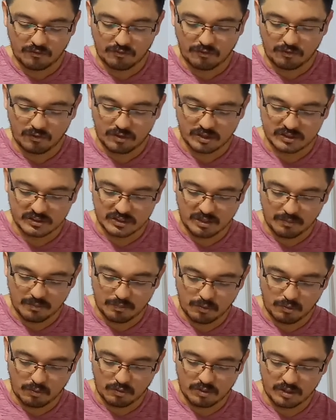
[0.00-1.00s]
For
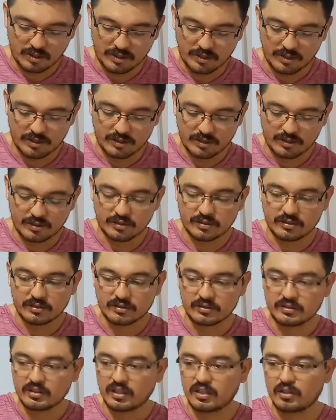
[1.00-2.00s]
example,
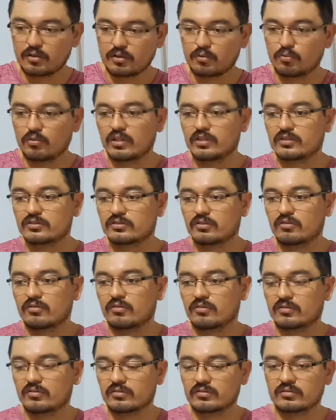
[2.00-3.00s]
they will
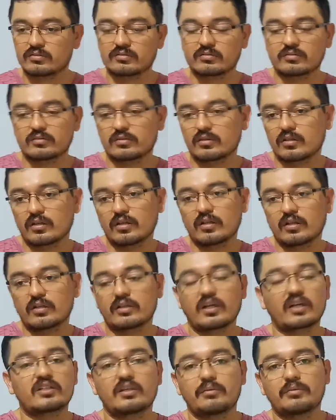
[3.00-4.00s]
do the
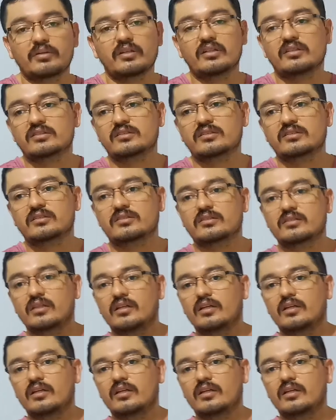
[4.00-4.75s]
activities